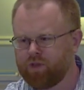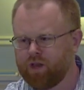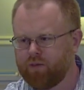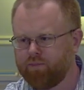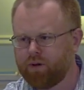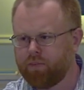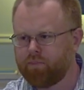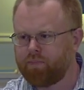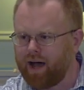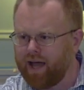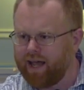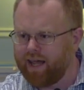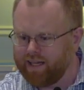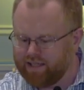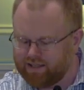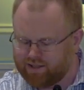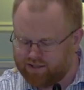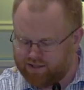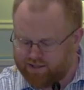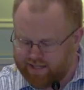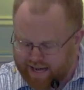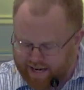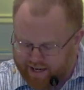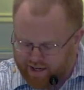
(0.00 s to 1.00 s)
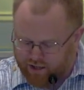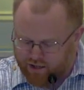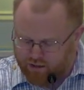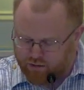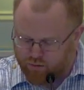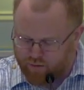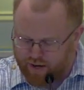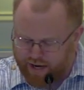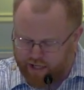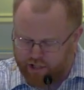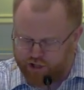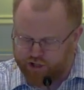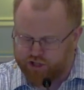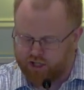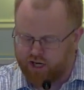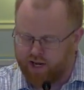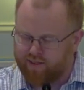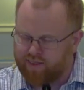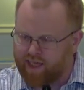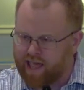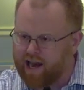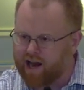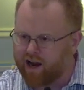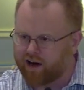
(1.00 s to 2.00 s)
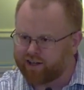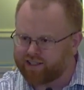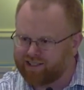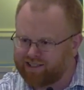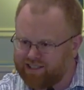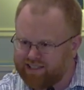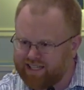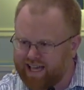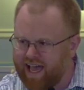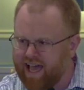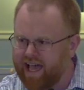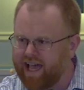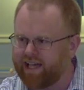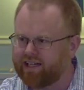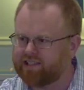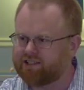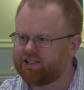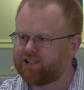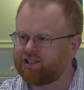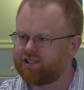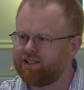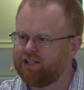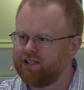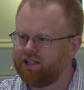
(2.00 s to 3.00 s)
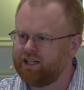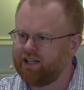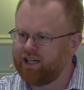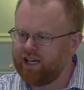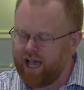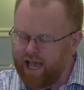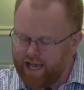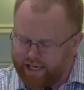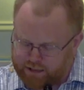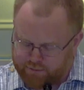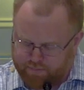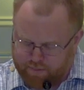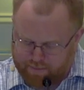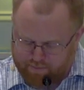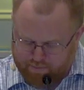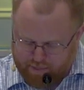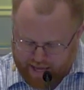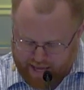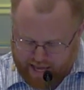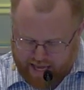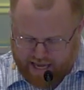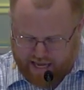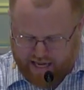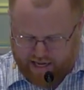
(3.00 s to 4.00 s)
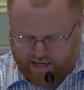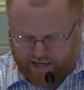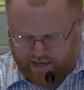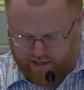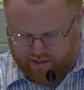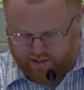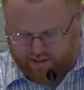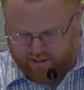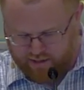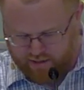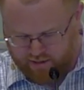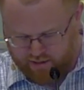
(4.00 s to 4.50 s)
but by His declaration that our debt has been paid